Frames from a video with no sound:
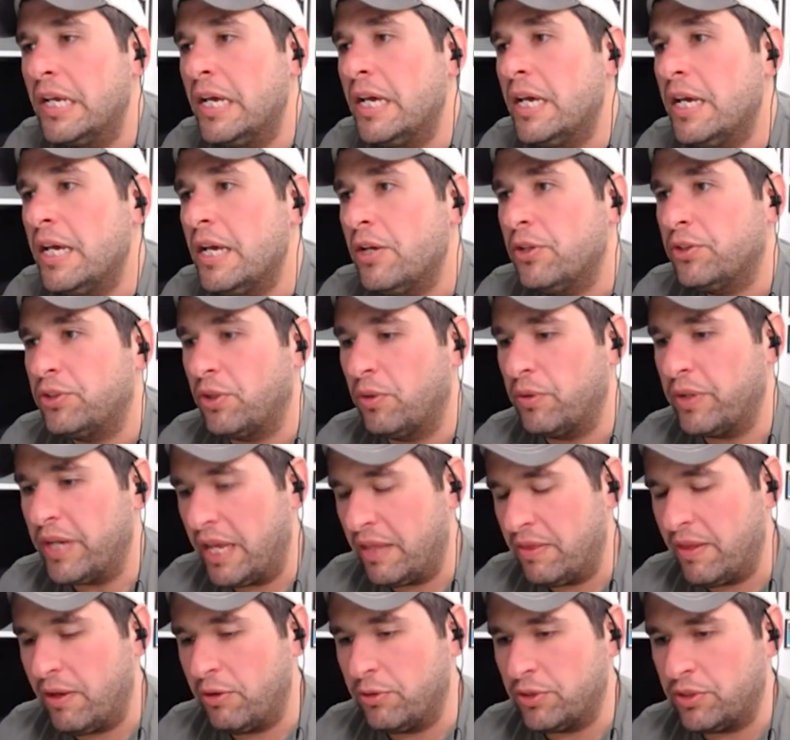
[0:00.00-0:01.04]
So again,
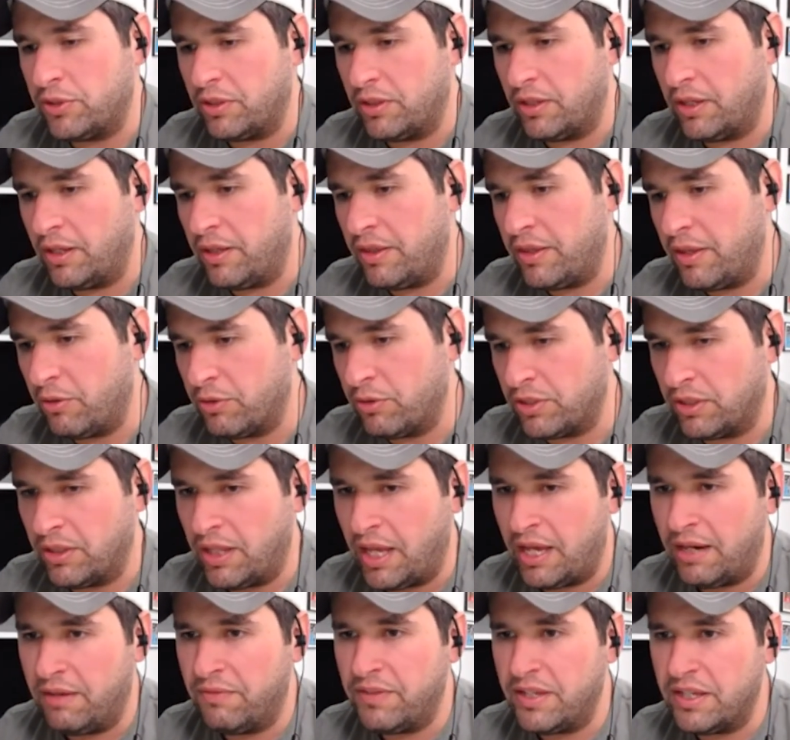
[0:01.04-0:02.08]
there's uh, there's a lot of
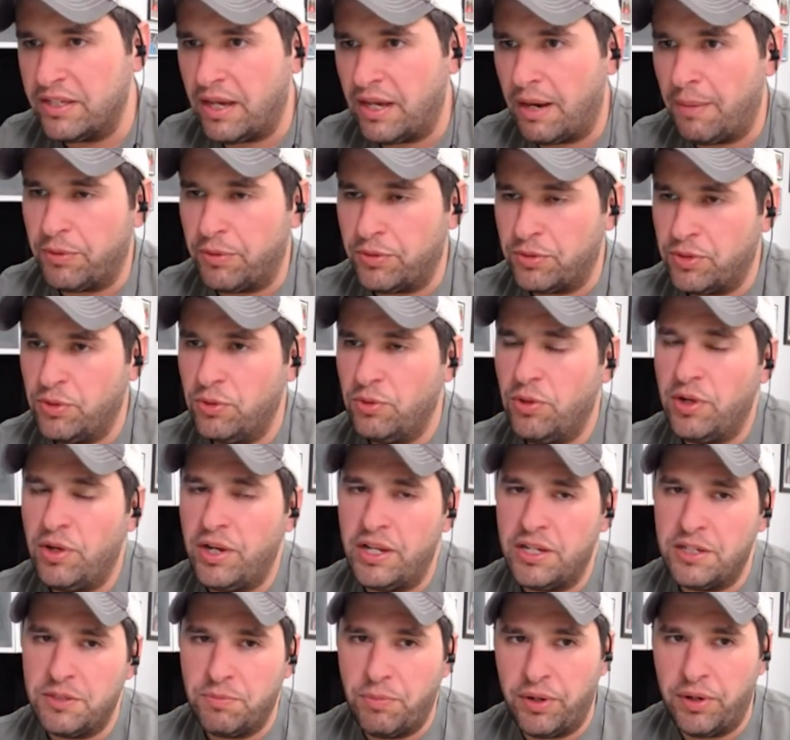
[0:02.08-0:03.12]
these opportunities,
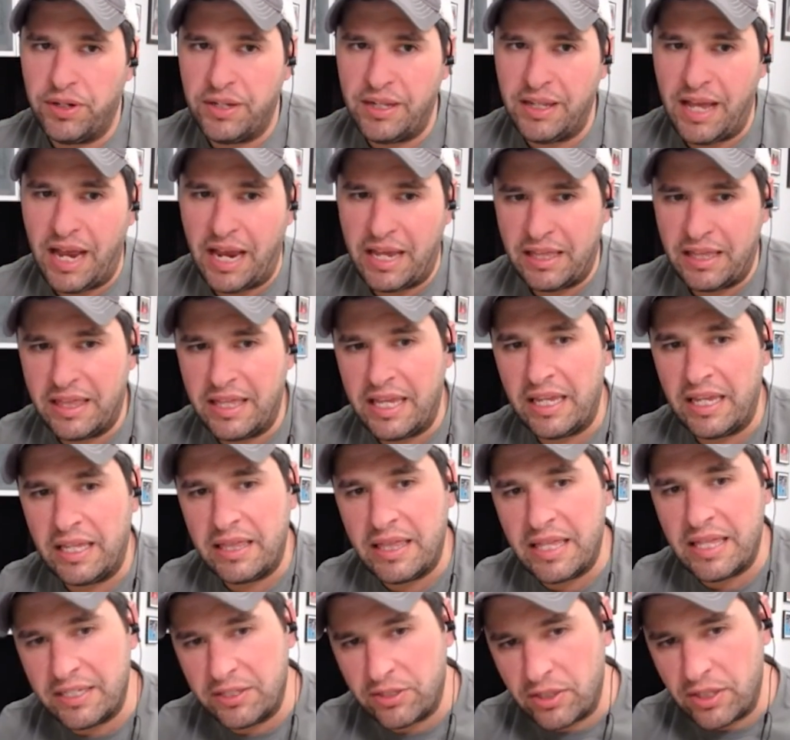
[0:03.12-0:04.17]
but I think this
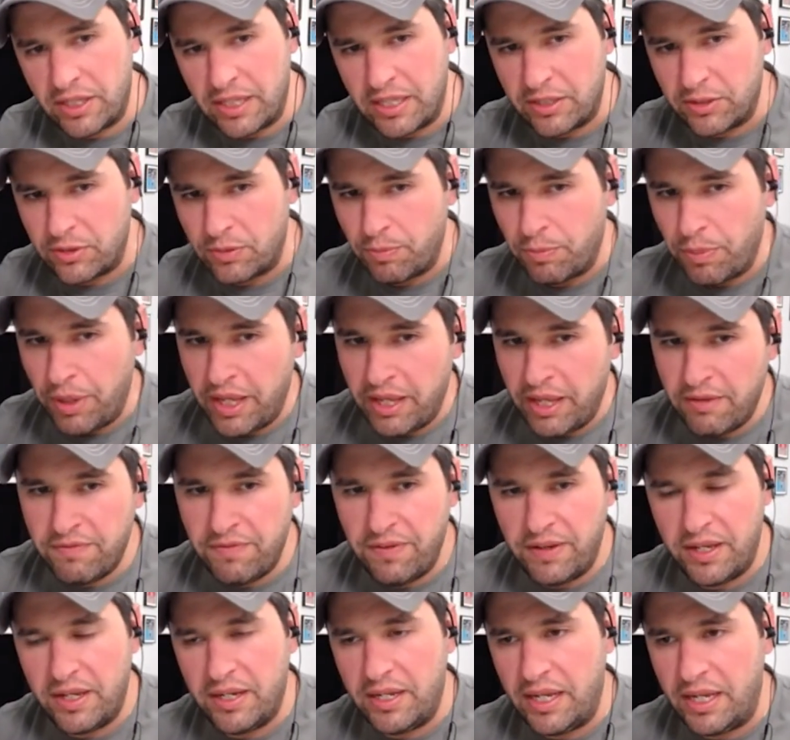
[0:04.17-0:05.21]
this pivot
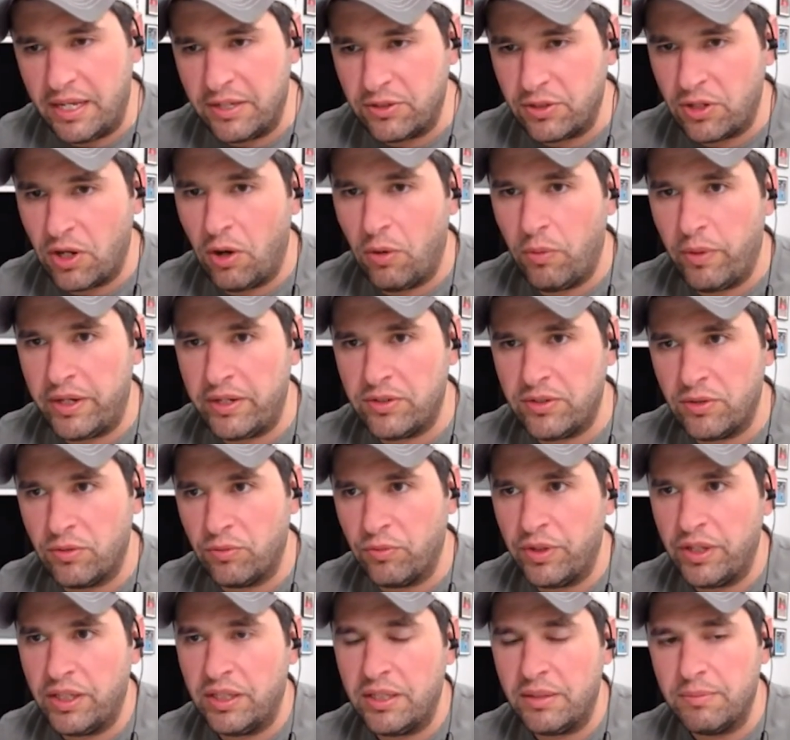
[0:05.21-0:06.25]
is going to really
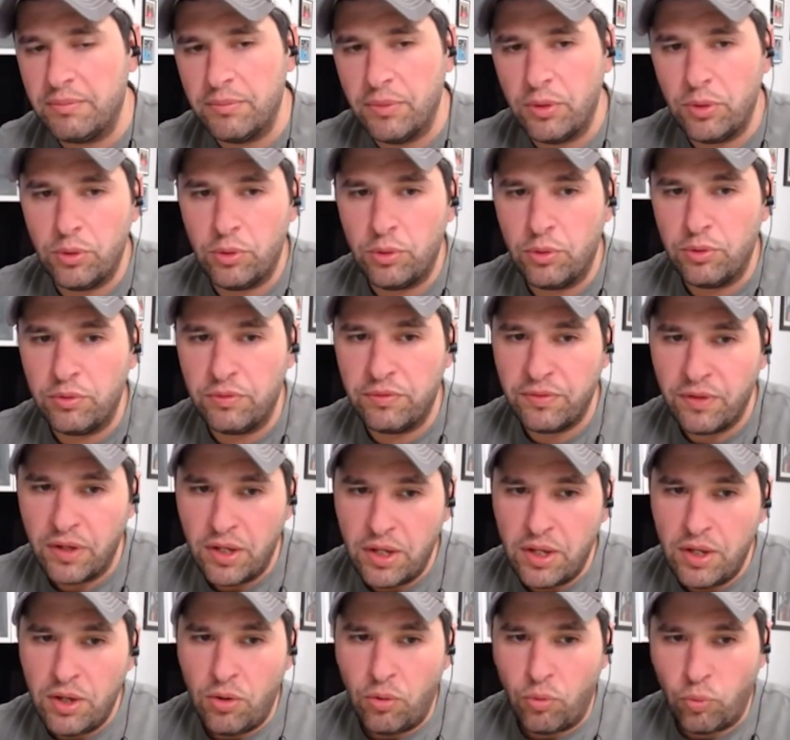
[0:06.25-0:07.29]
move
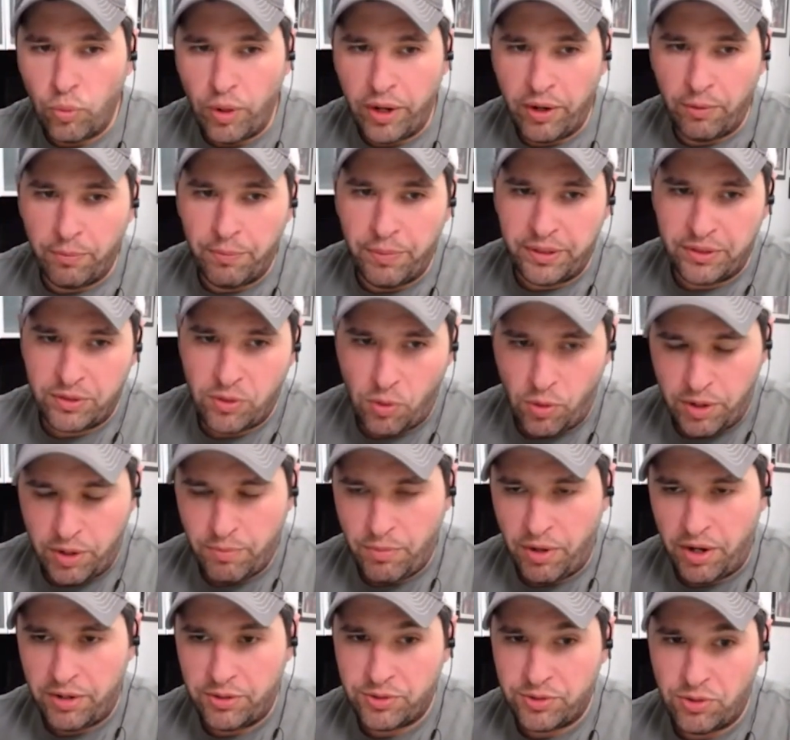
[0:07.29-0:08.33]
where Bitcoin miners
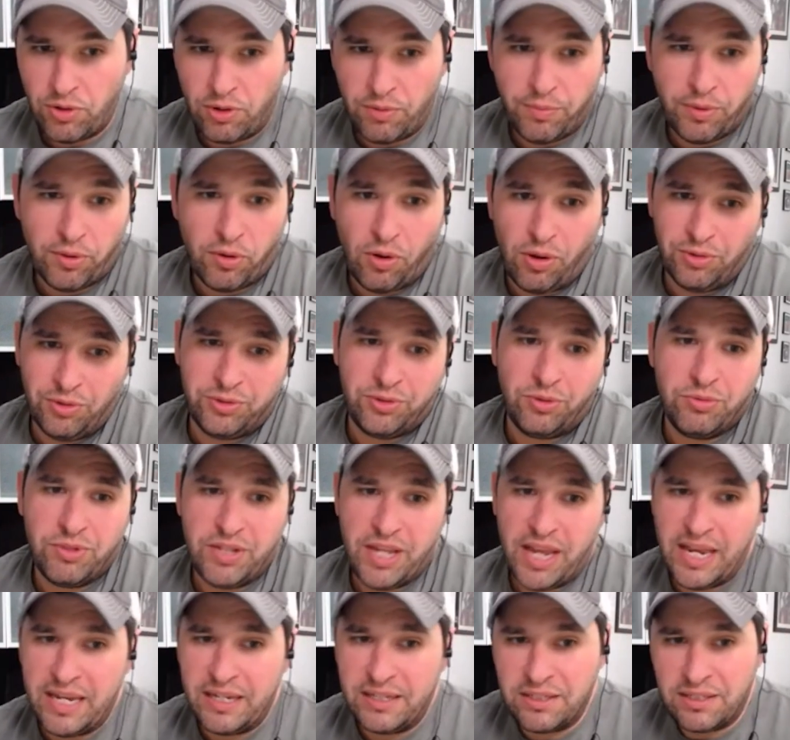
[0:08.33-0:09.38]
are, but also take
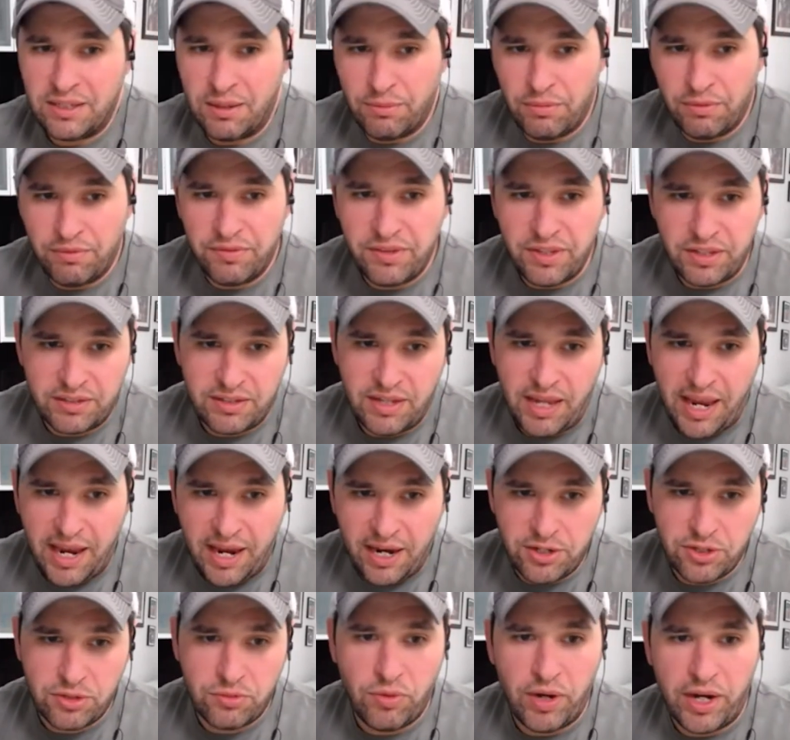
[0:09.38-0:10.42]
some of this hash
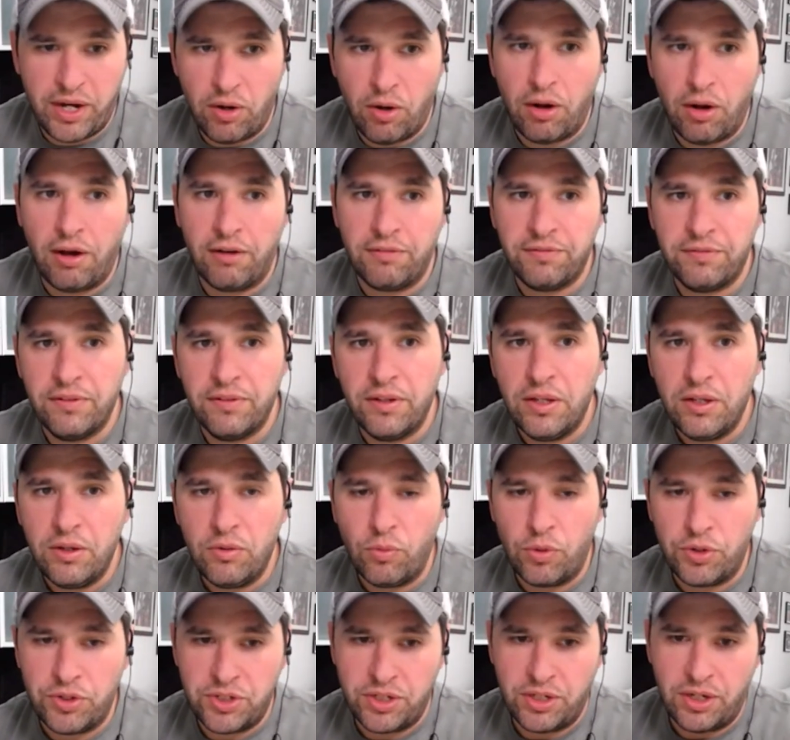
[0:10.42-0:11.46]
rate off, which
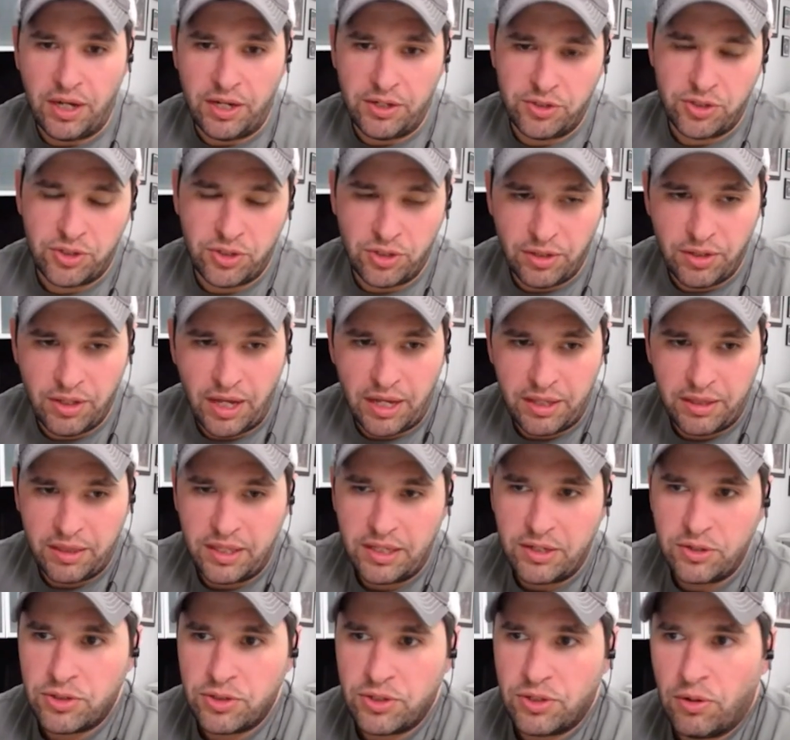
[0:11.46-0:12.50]
I should I think should
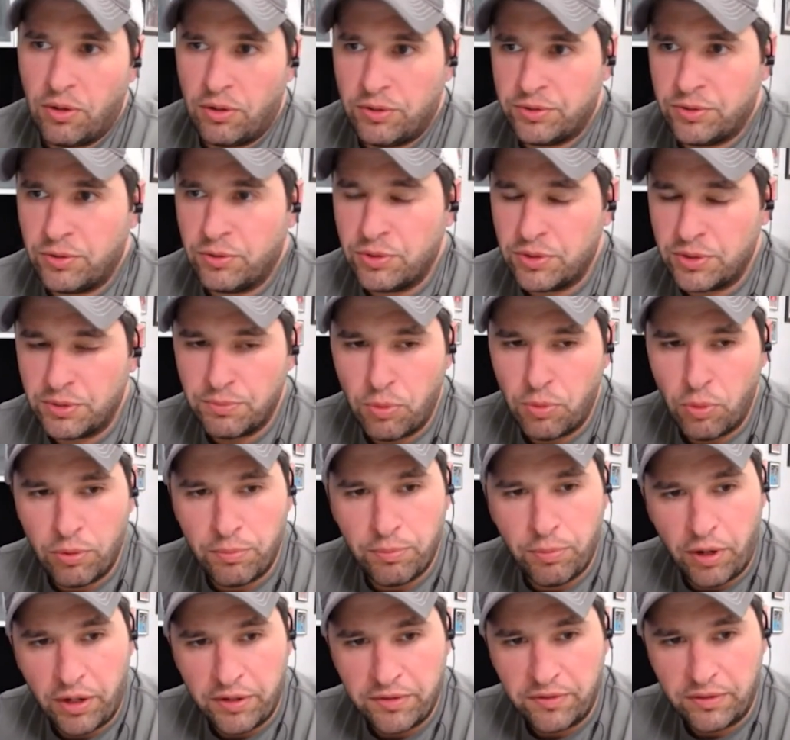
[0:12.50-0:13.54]
also support
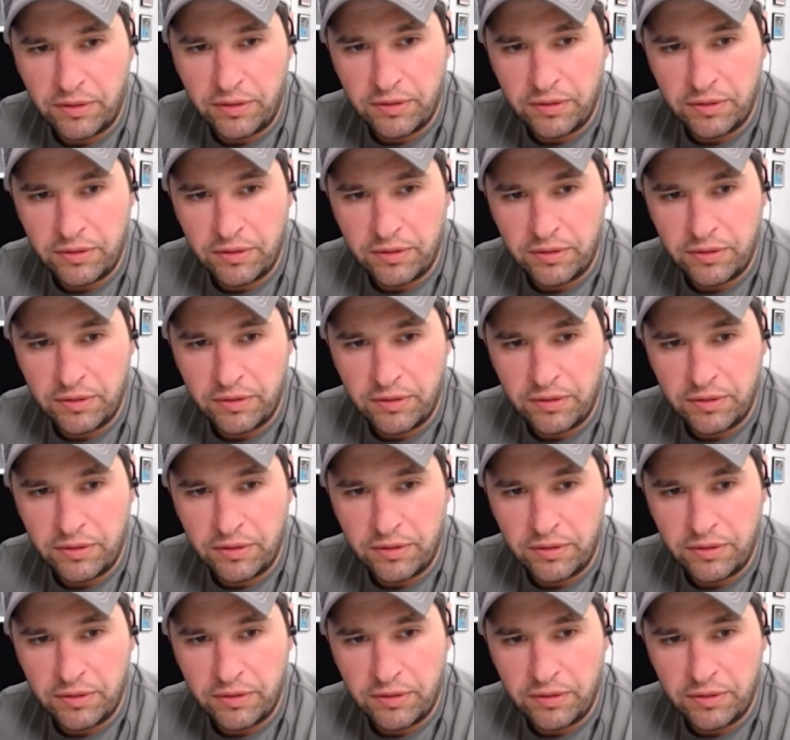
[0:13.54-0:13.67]
pricing at this